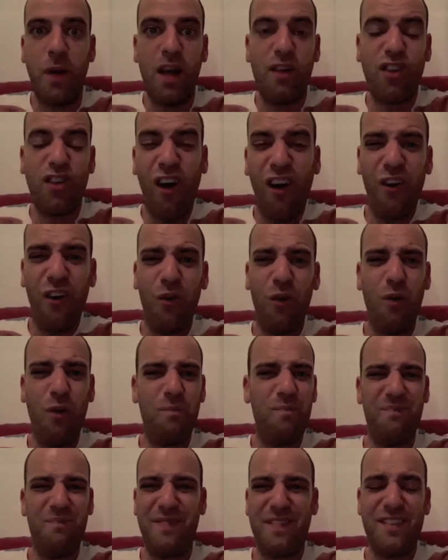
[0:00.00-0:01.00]
but it's gone all
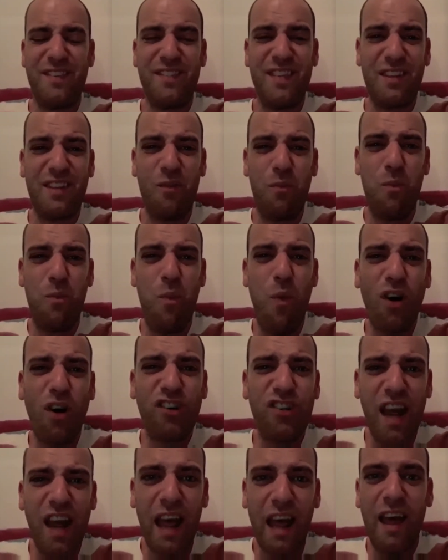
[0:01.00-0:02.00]
up. I just had to
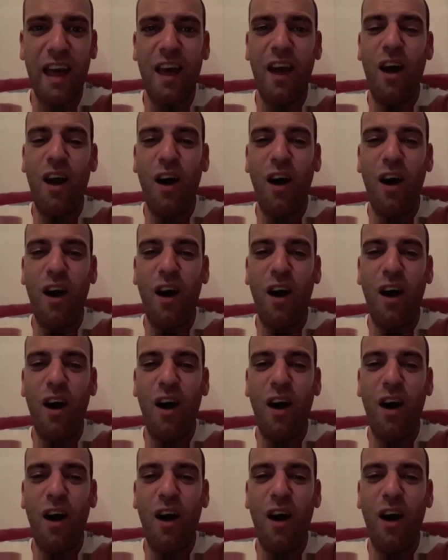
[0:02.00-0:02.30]
wash it